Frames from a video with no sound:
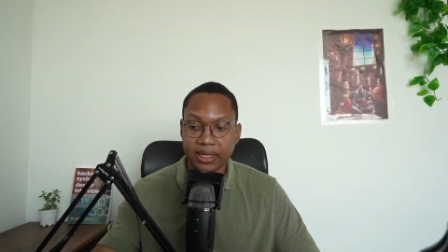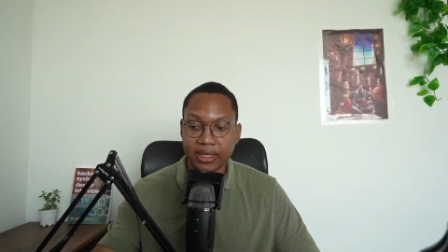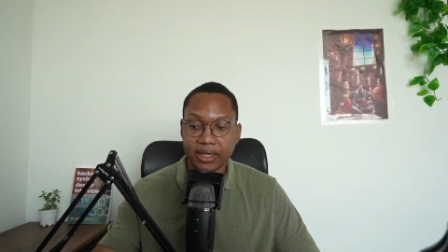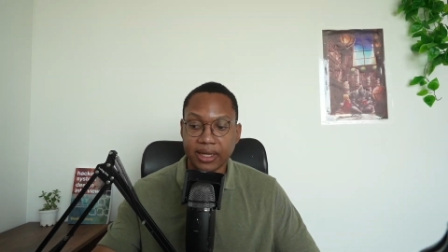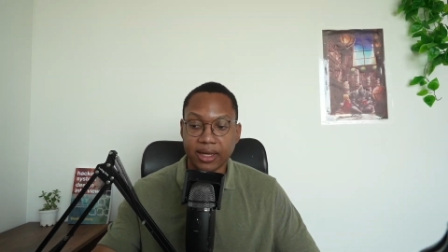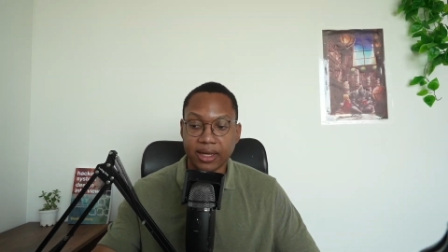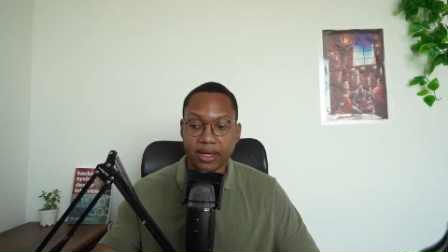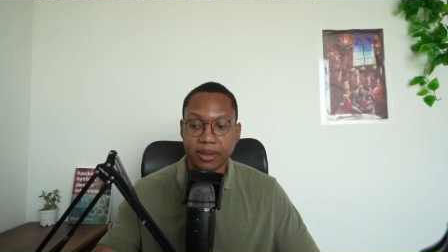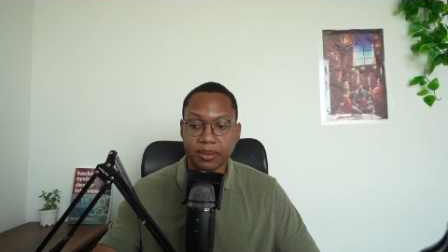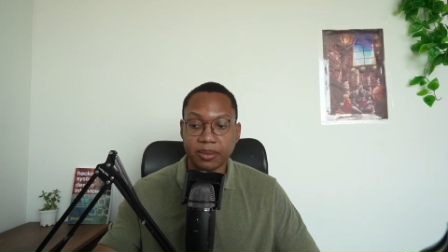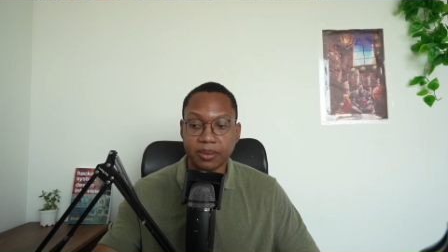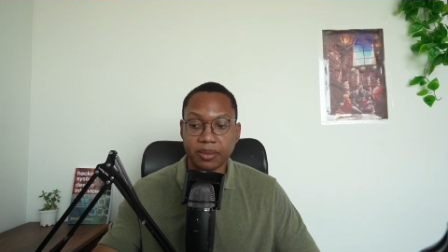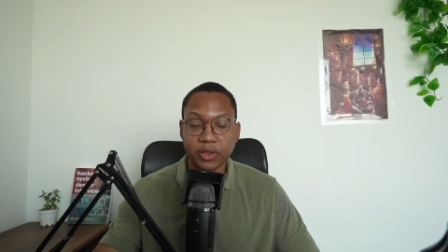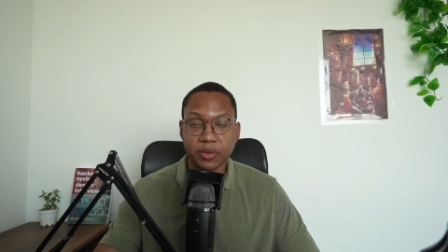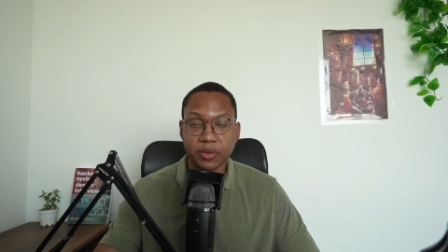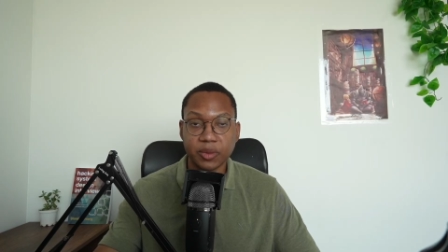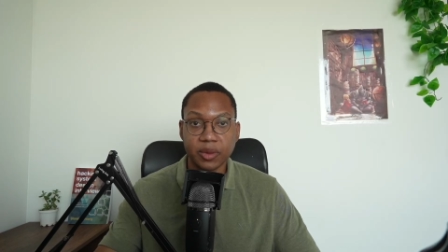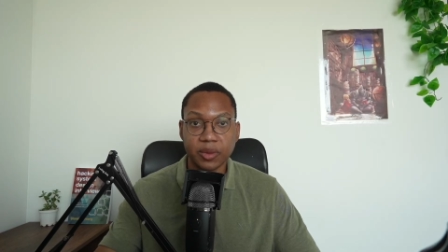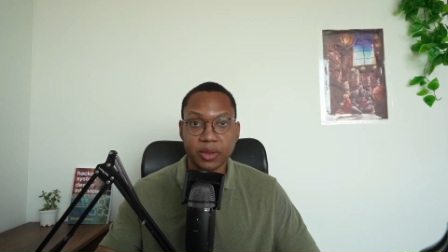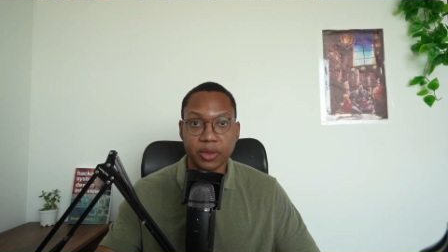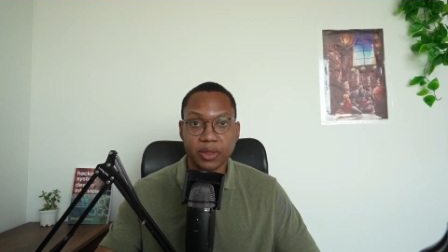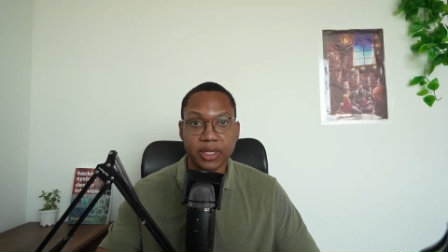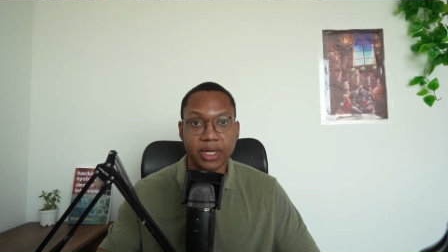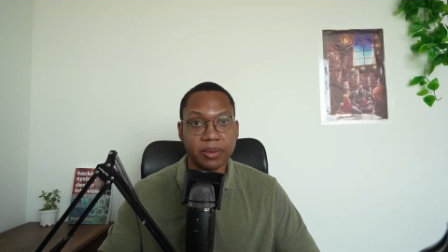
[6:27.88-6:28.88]
Most
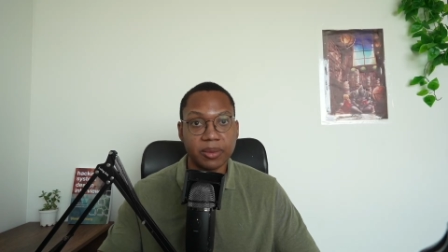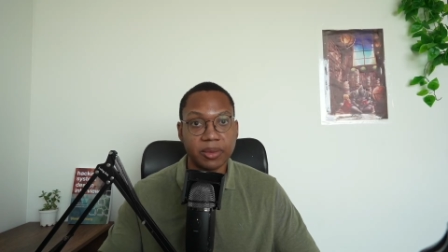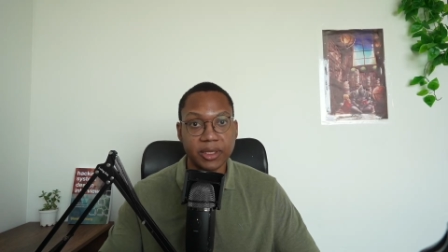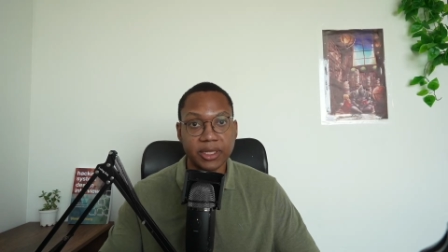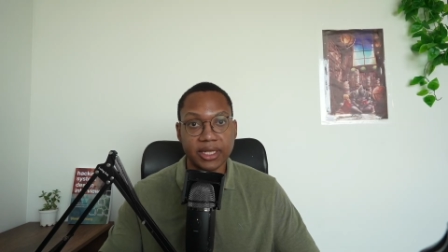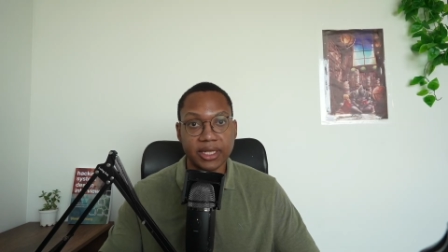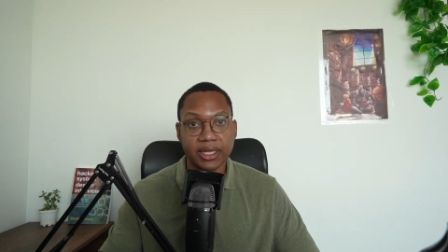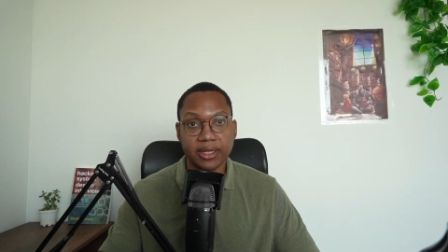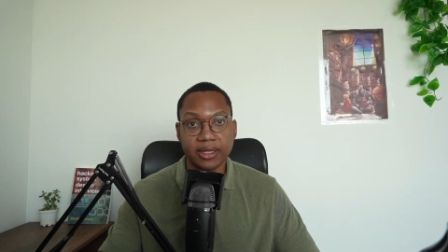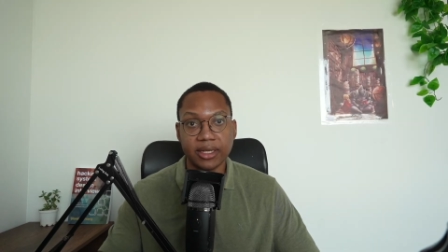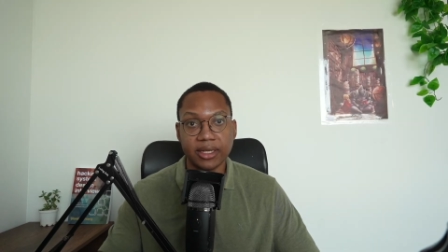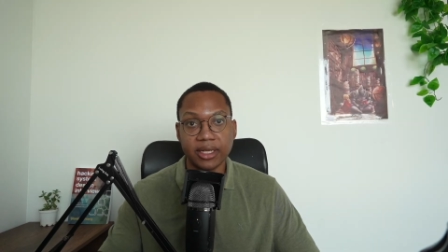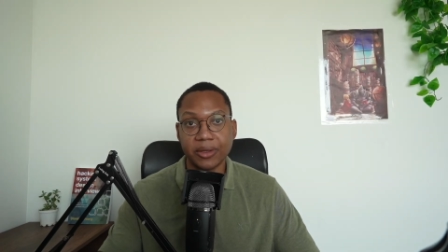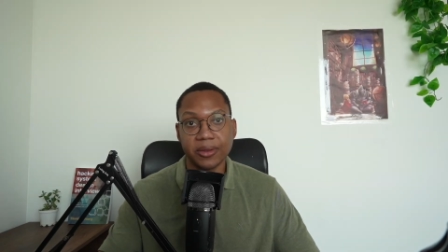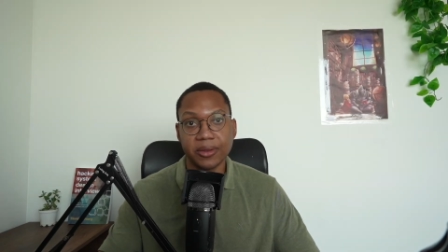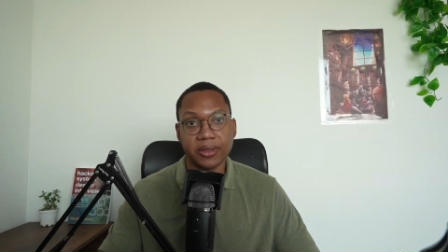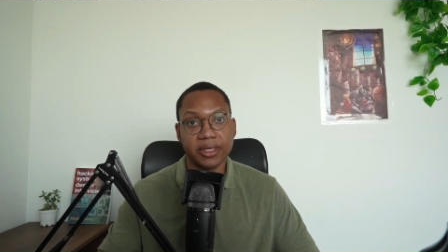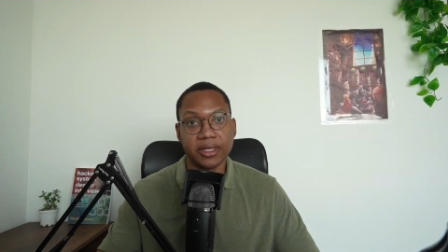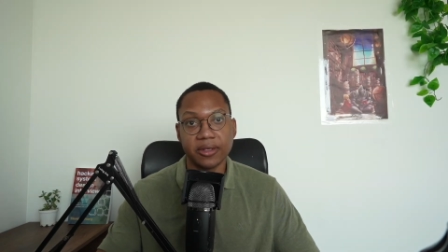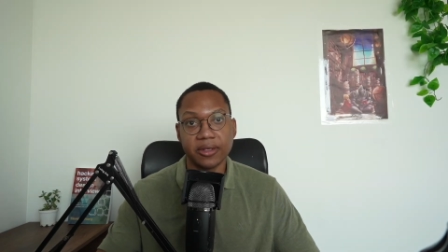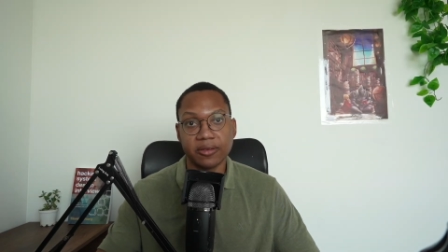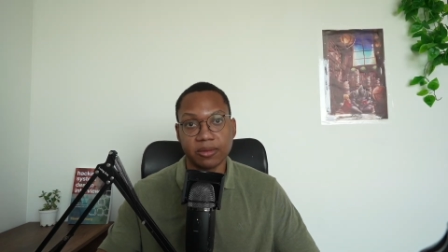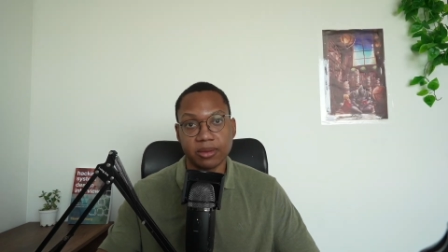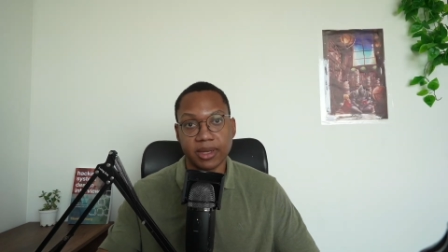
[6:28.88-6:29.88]
people are not putting in
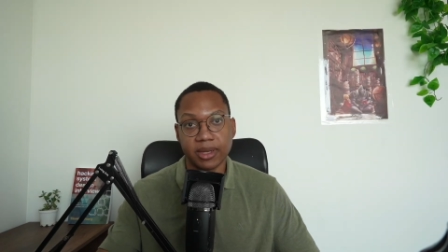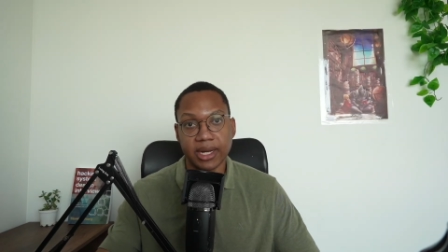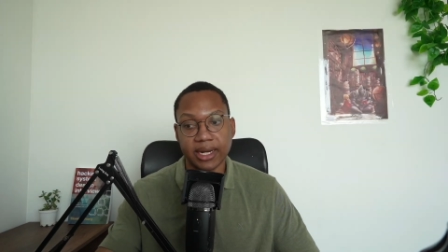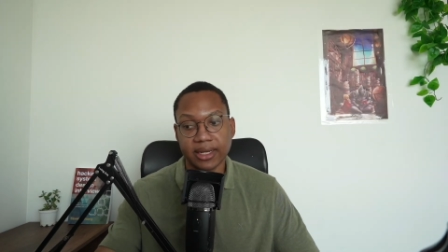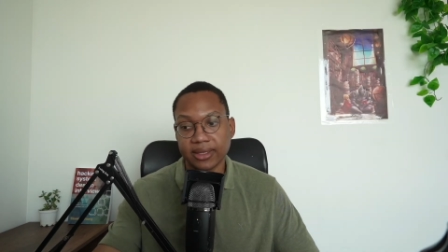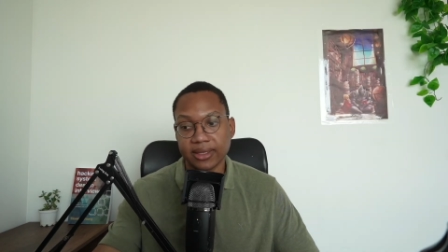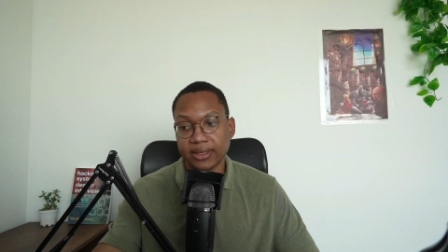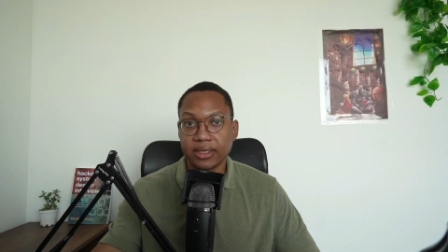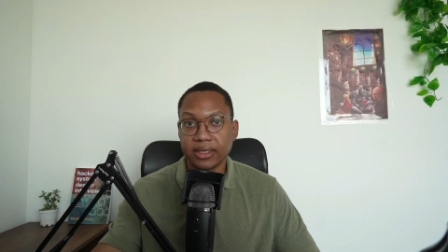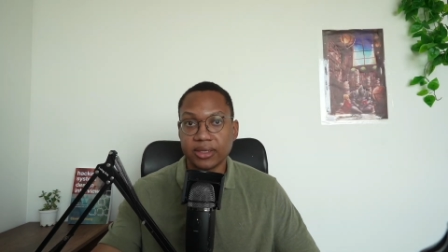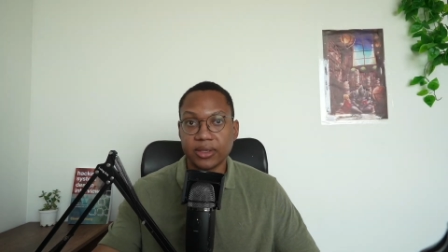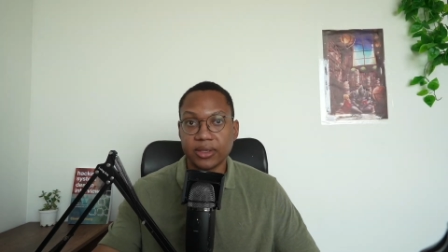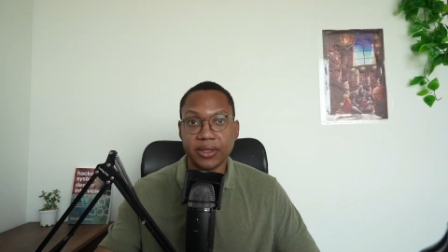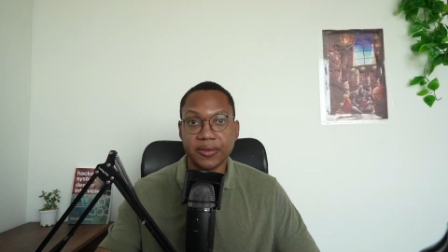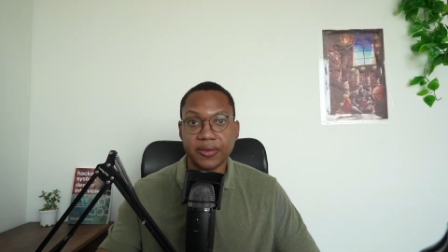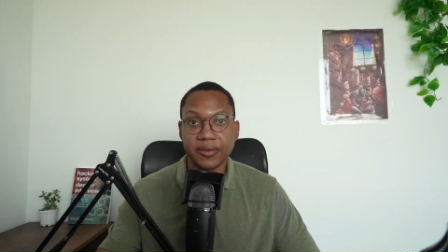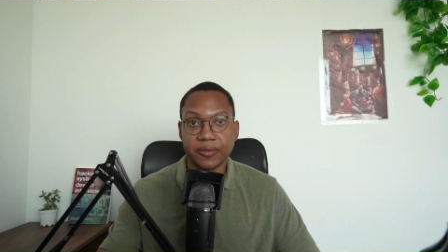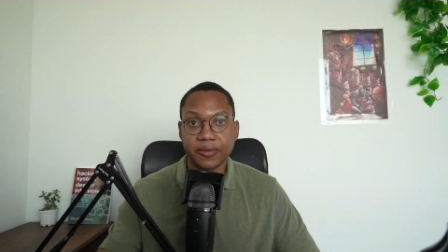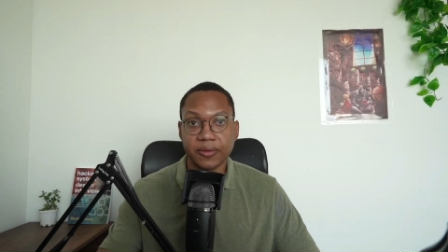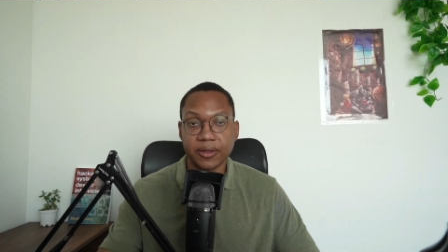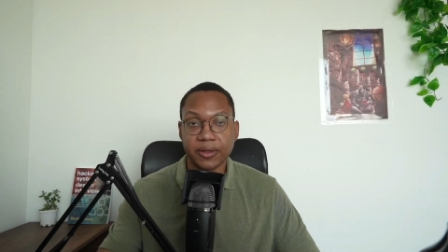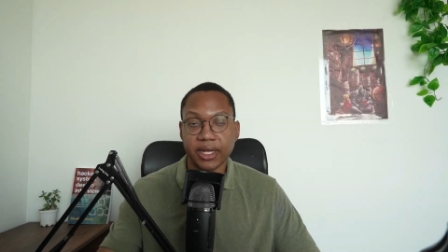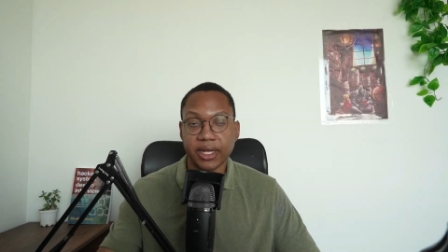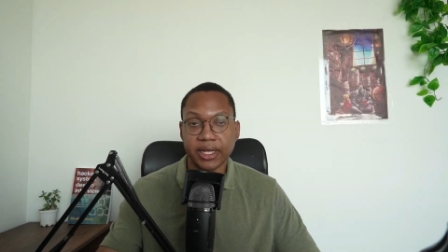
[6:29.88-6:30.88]
nearly enough practice to
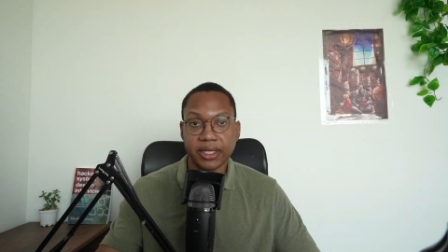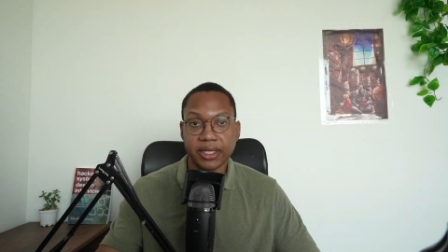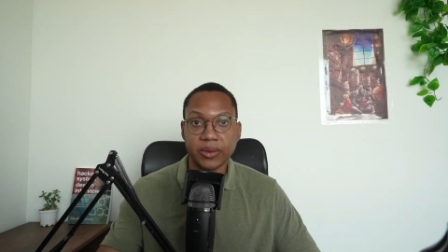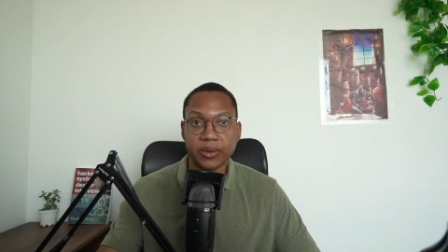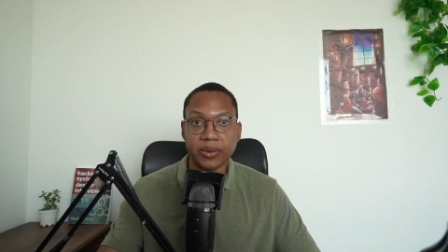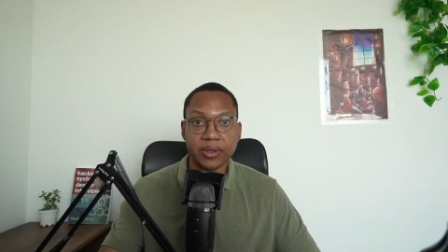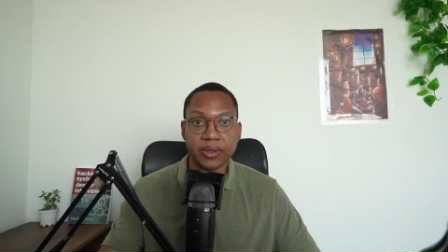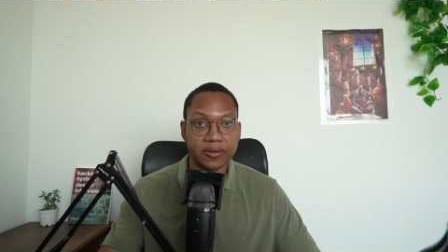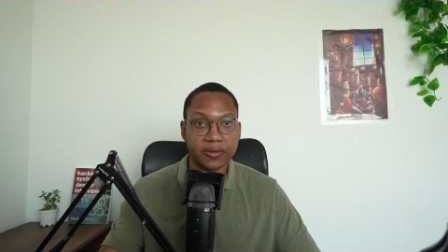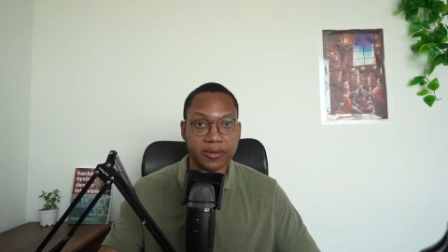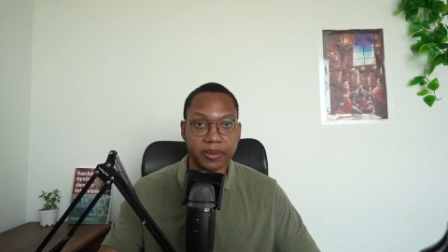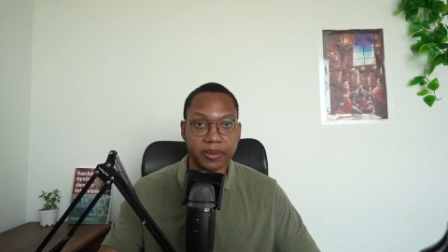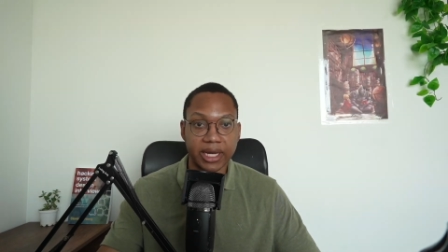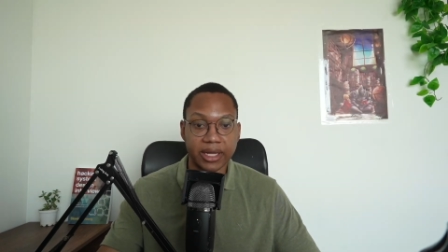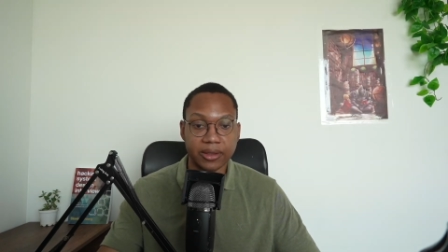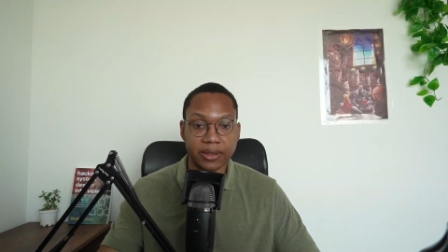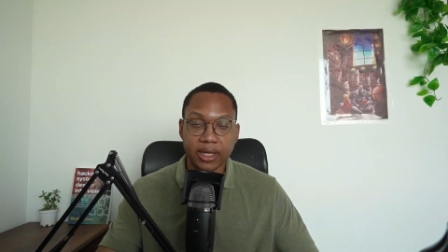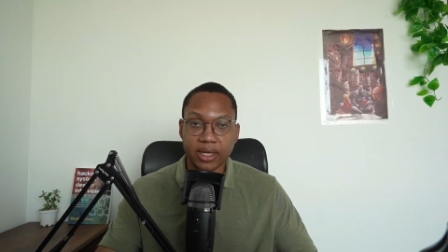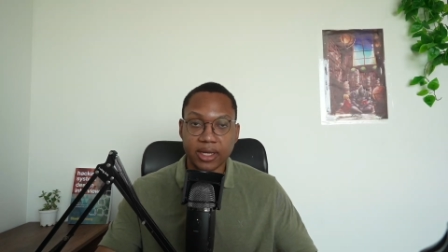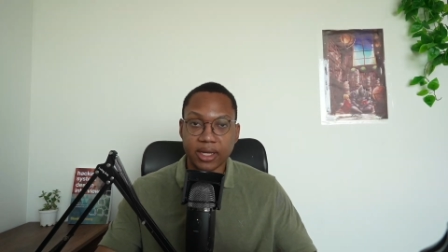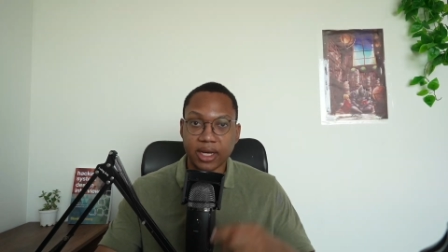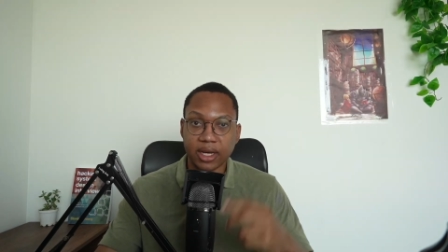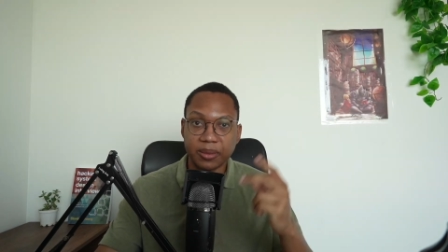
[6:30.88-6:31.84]
even for IQ to even matter.